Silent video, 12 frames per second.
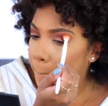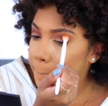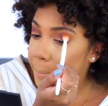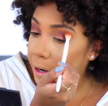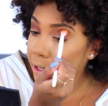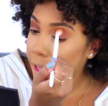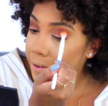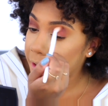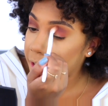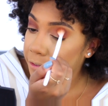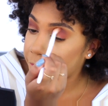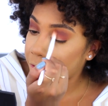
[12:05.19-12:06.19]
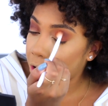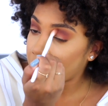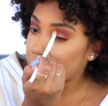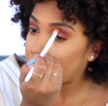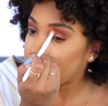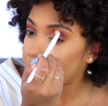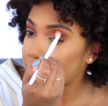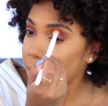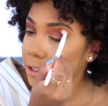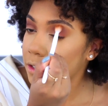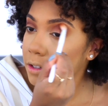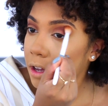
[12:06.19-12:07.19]
I barely have any fallout, and
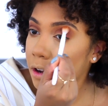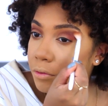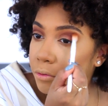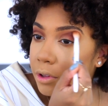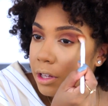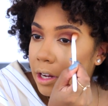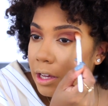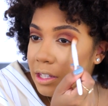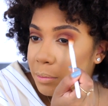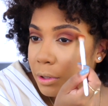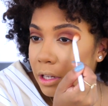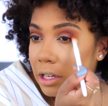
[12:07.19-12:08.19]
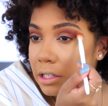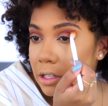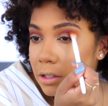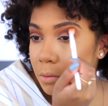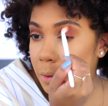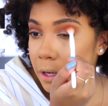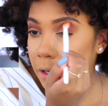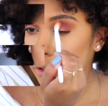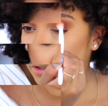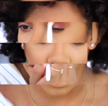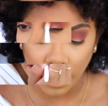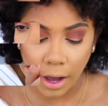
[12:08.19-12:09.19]
that's a really nice plus as
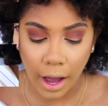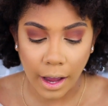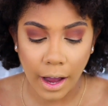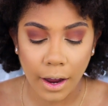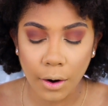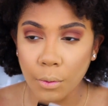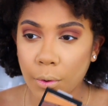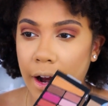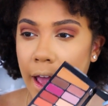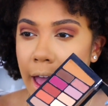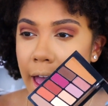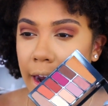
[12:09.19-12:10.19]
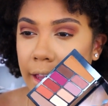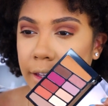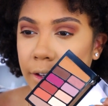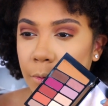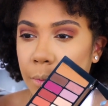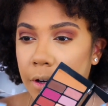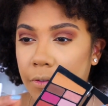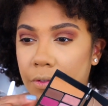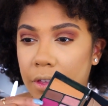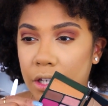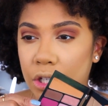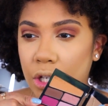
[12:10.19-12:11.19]
well. I kind of want to add a little bit of
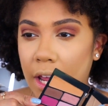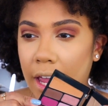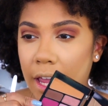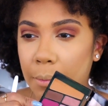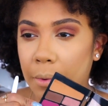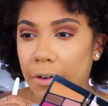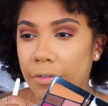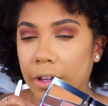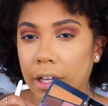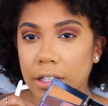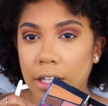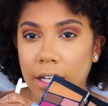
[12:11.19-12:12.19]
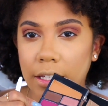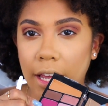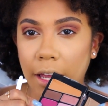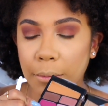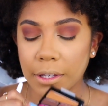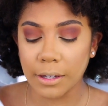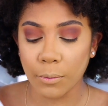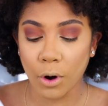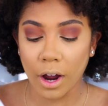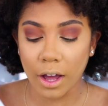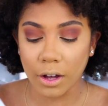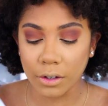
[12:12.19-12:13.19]
this shade, but I feel like it's going to take me
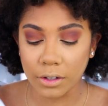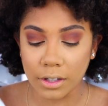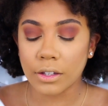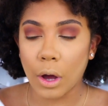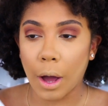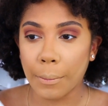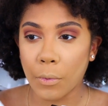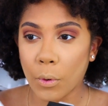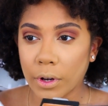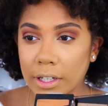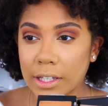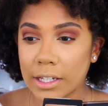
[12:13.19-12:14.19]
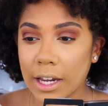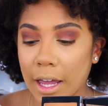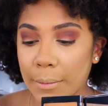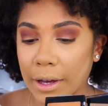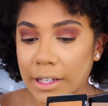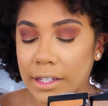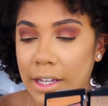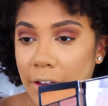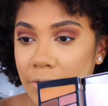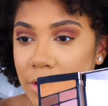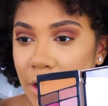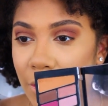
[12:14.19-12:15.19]
somewhere else. So I'm going to stay in my
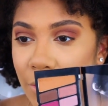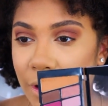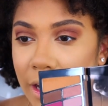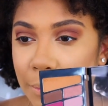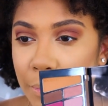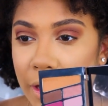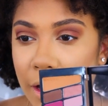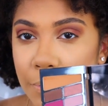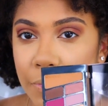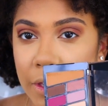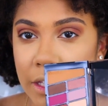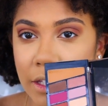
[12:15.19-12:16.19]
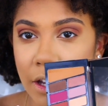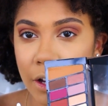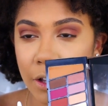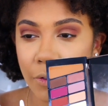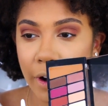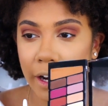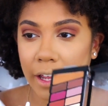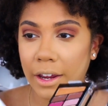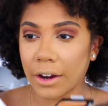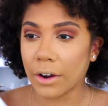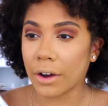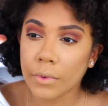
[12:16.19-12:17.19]
safe zone and pick up this color right
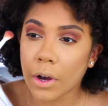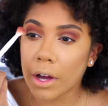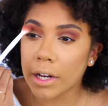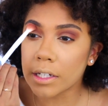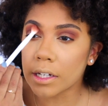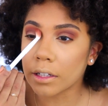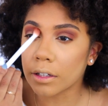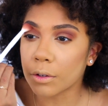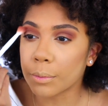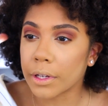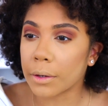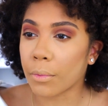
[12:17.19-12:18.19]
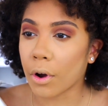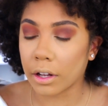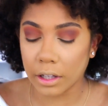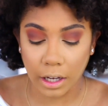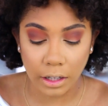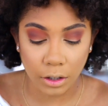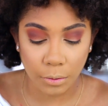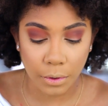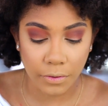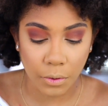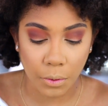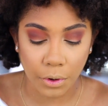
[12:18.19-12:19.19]
here. All right, it did a little bit. It brought like a little
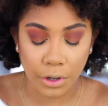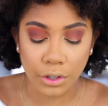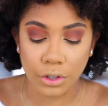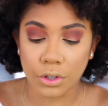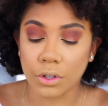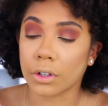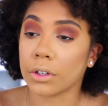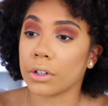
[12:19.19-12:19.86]
bit of orange to the